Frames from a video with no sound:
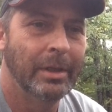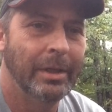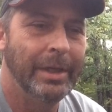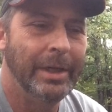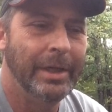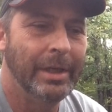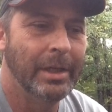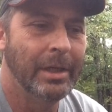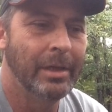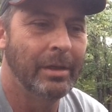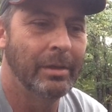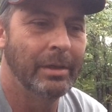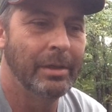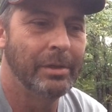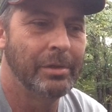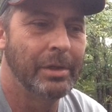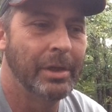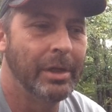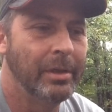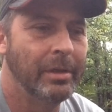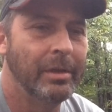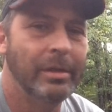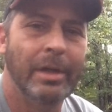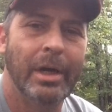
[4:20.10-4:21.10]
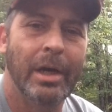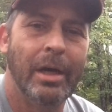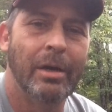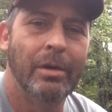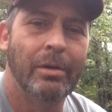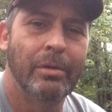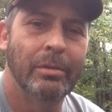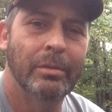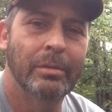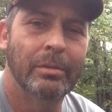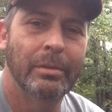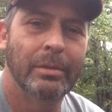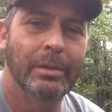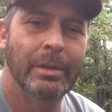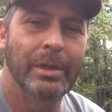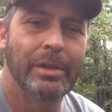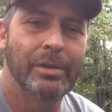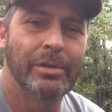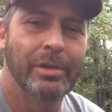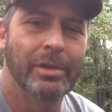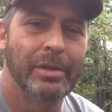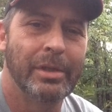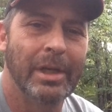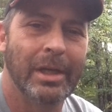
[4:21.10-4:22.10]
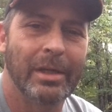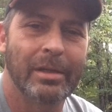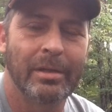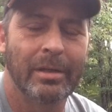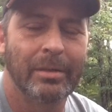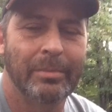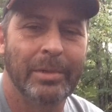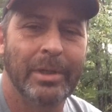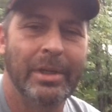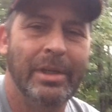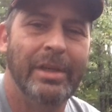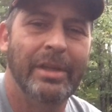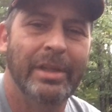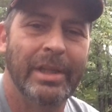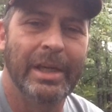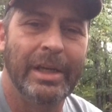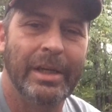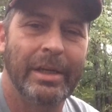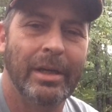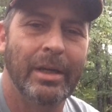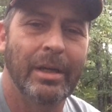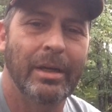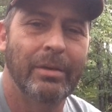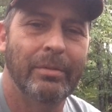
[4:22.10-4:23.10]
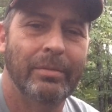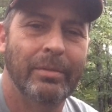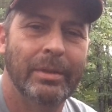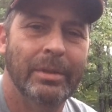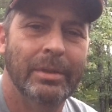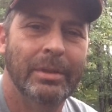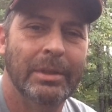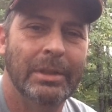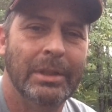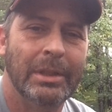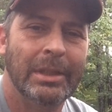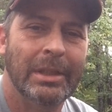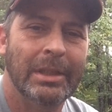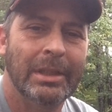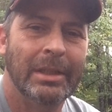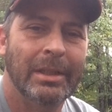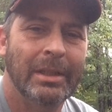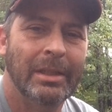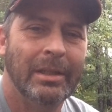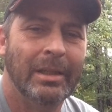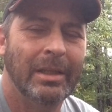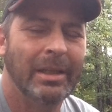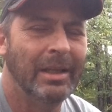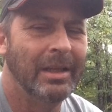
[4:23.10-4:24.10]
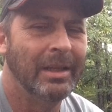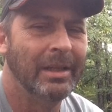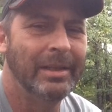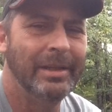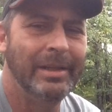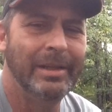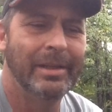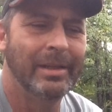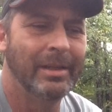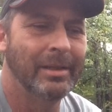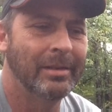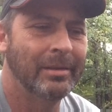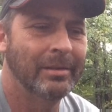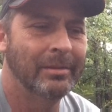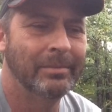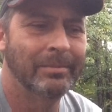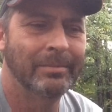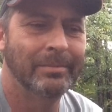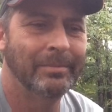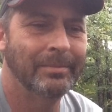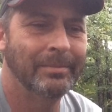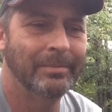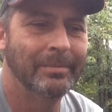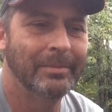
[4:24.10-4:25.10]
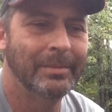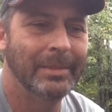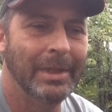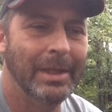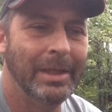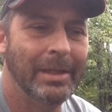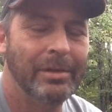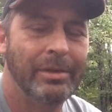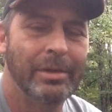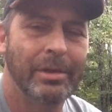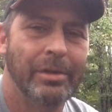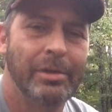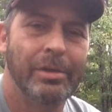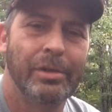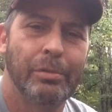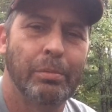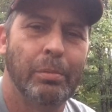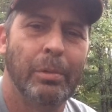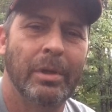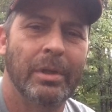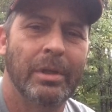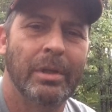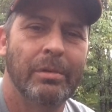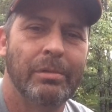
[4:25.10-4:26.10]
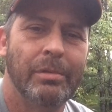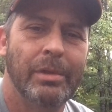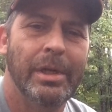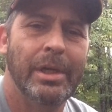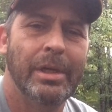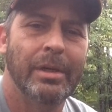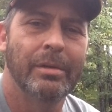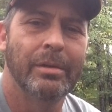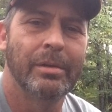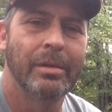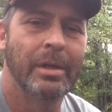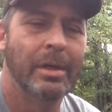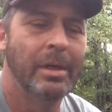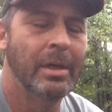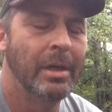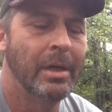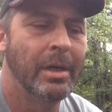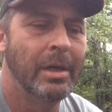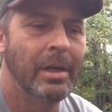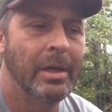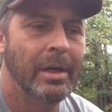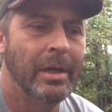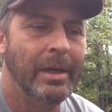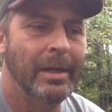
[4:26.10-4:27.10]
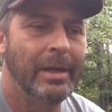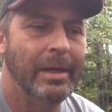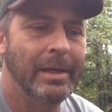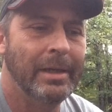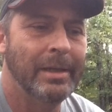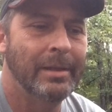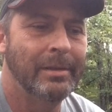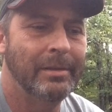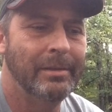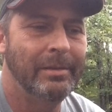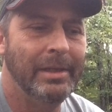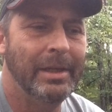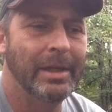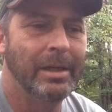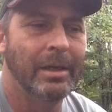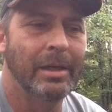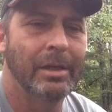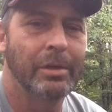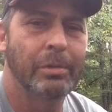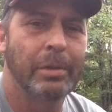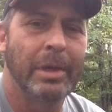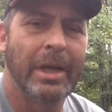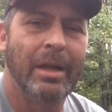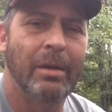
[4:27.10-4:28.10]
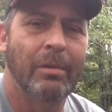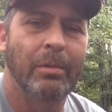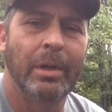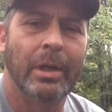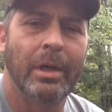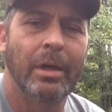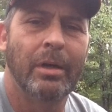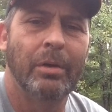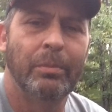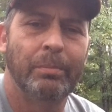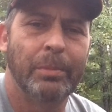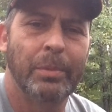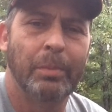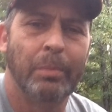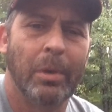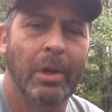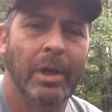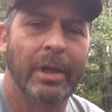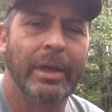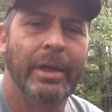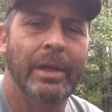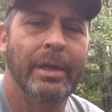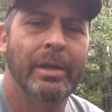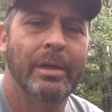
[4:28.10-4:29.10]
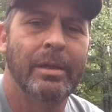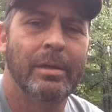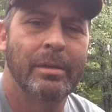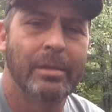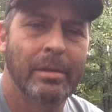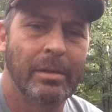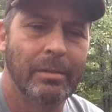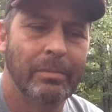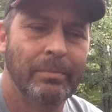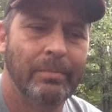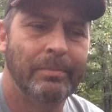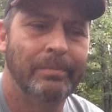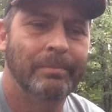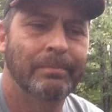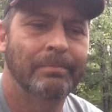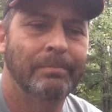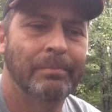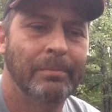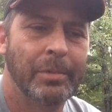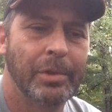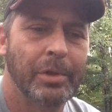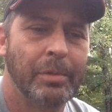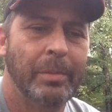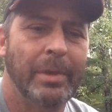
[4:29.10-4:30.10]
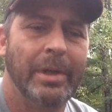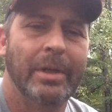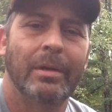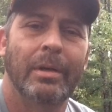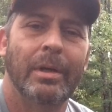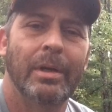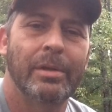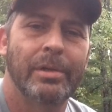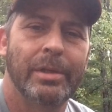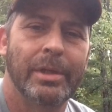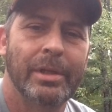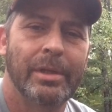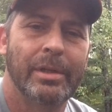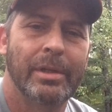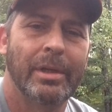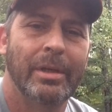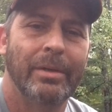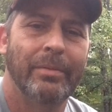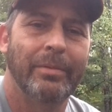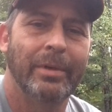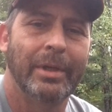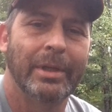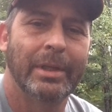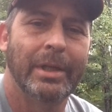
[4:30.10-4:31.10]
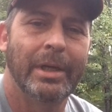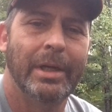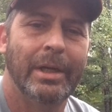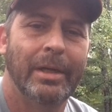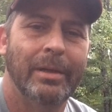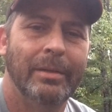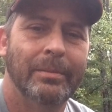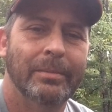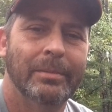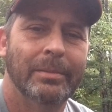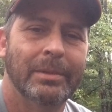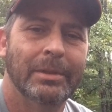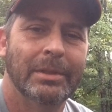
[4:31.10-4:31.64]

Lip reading: It's good to know. It's just not something you think of. It's just one of those deals. And, that's kind of what I hope to bring you, is some interesting stuff like that.